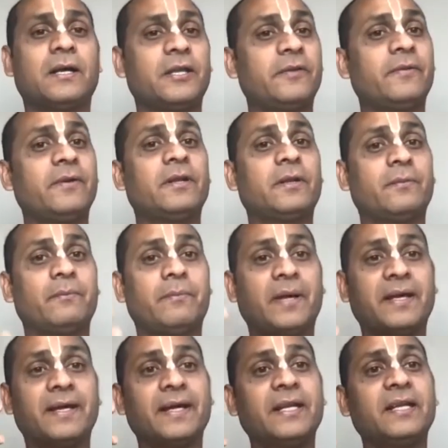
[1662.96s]
even by
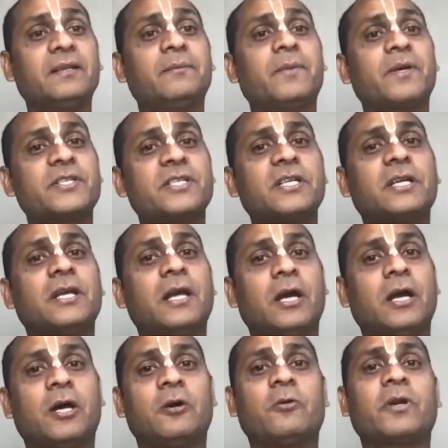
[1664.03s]
getting the mercy,
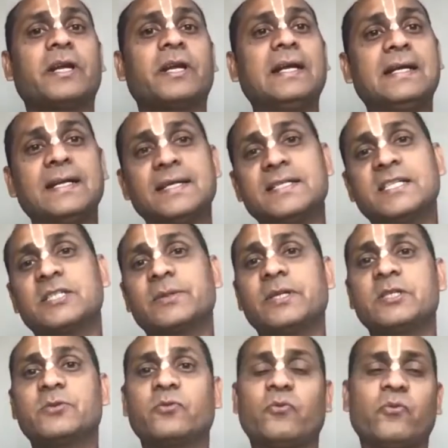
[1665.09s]
our intelligence
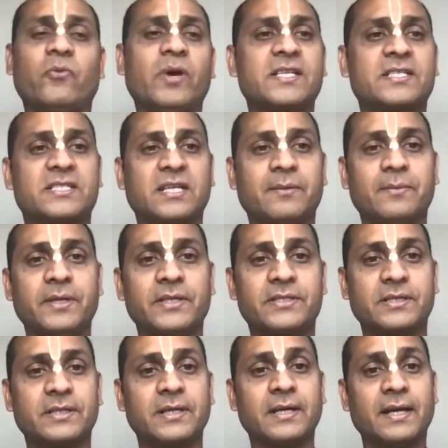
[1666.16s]
is well
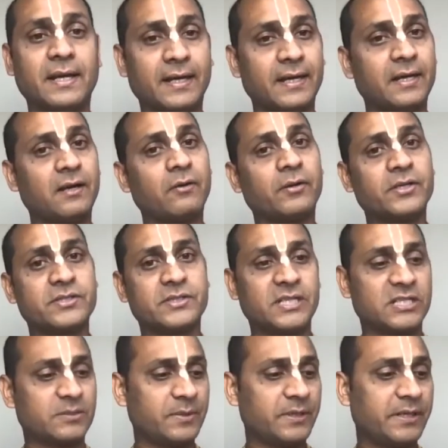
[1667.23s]
established. And now Krishna is
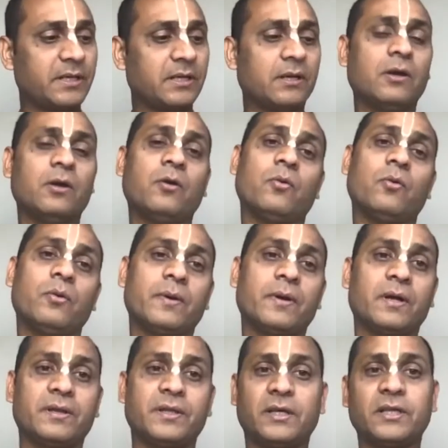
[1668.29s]
explaining the